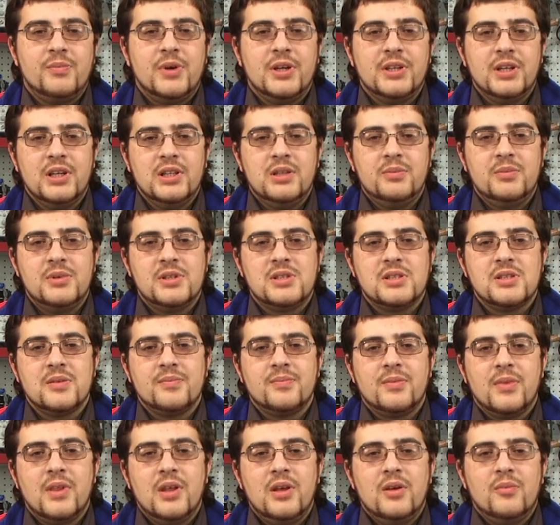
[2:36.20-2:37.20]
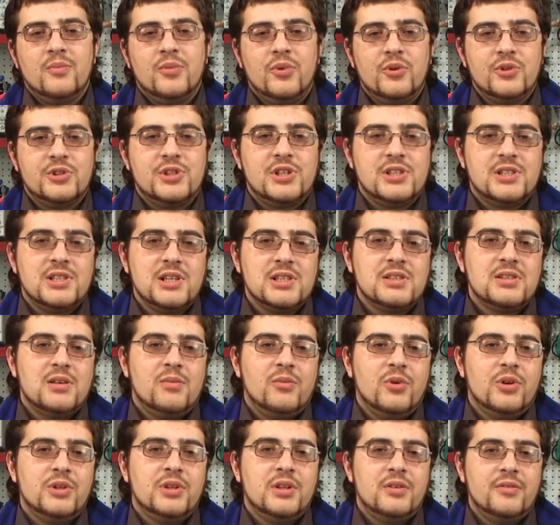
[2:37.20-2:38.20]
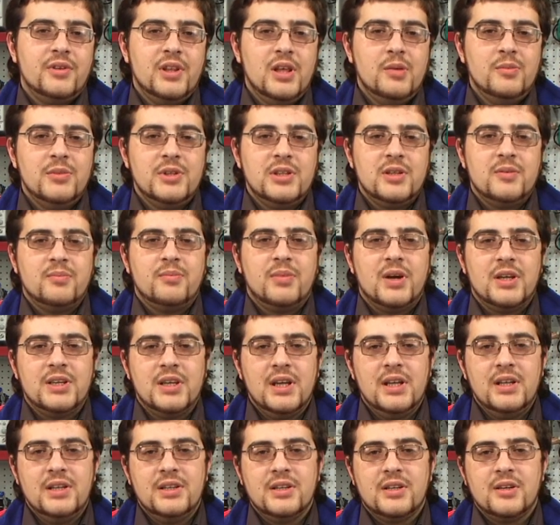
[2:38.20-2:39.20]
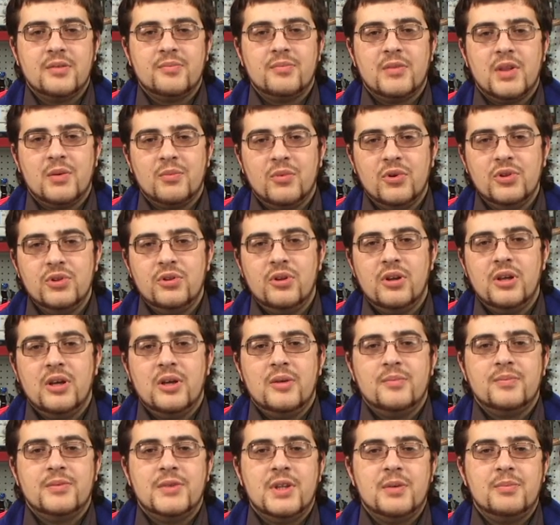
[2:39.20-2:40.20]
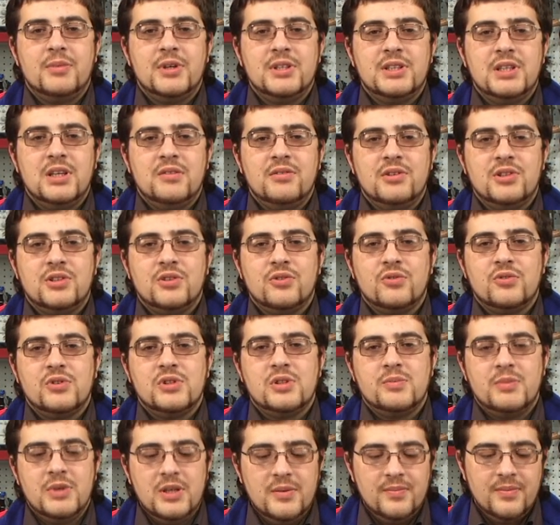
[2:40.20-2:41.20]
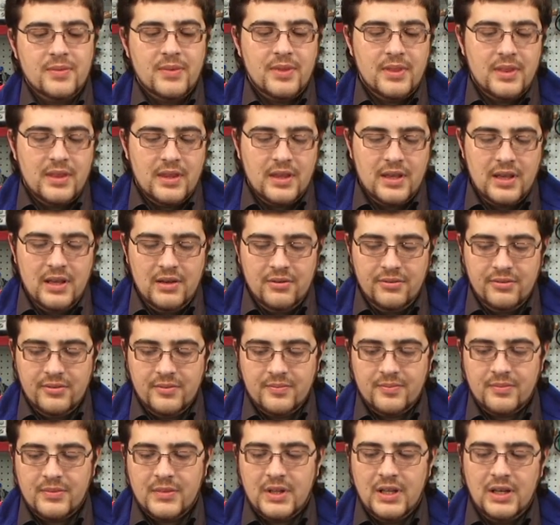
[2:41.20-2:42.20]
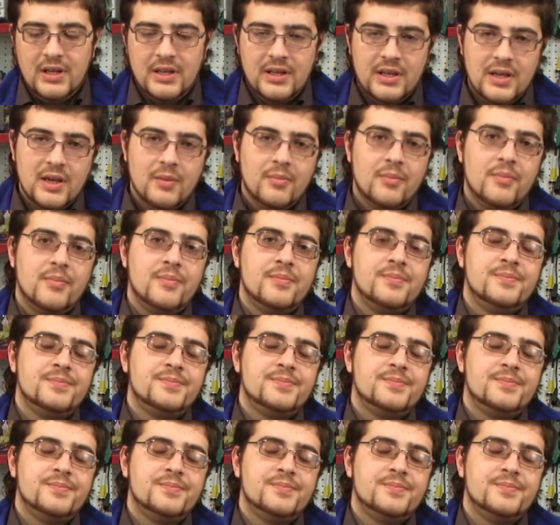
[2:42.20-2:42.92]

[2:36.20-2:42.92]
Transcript: All you need is half hour spare time, a solderer, and an FOM DB9 USB module.